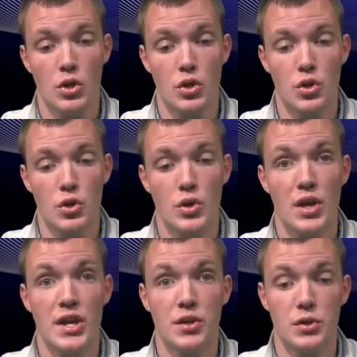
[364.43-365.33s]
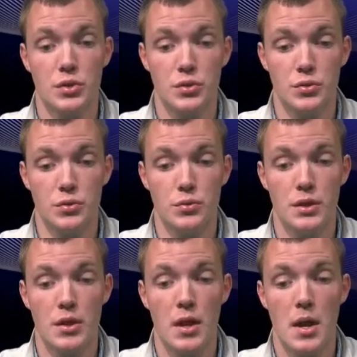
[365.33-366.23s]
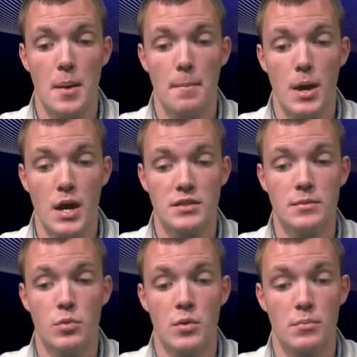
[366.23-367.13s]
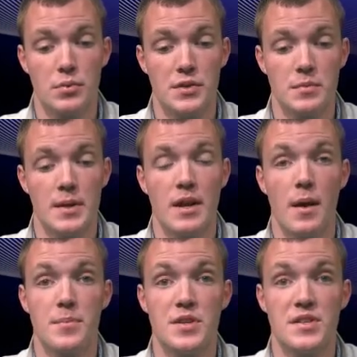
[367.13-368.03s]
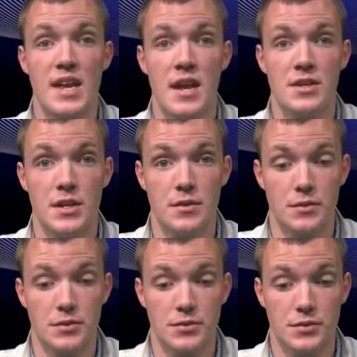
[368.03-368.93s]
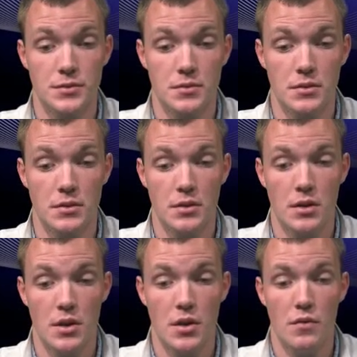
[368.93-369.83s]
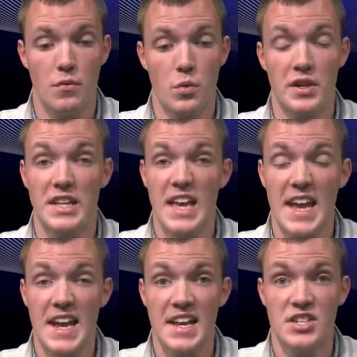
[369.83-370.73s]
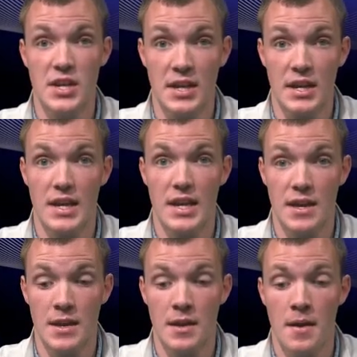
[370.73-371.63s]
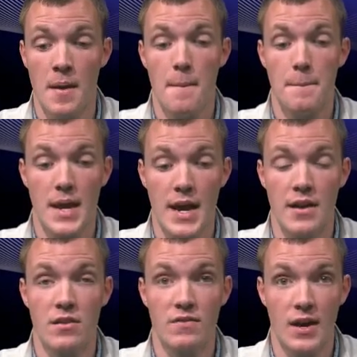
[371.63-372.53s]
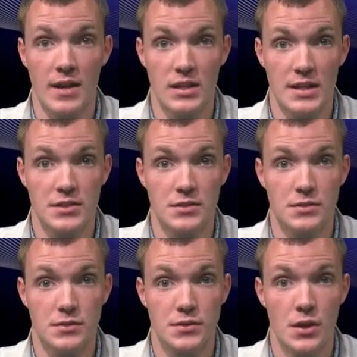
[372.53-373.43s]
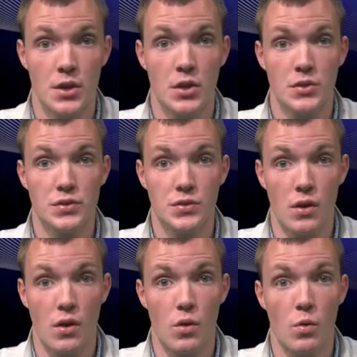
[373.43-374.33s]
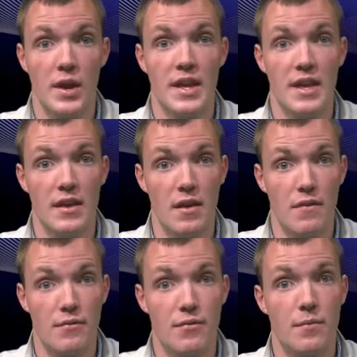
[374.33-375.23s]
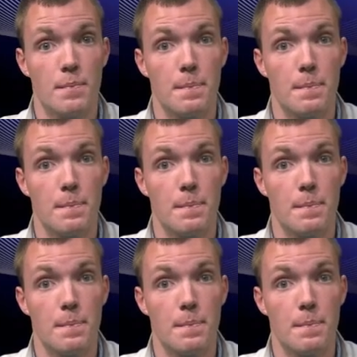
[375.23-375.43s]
could include possible imprisonment up to 10 years for engaging in pattern violations. So if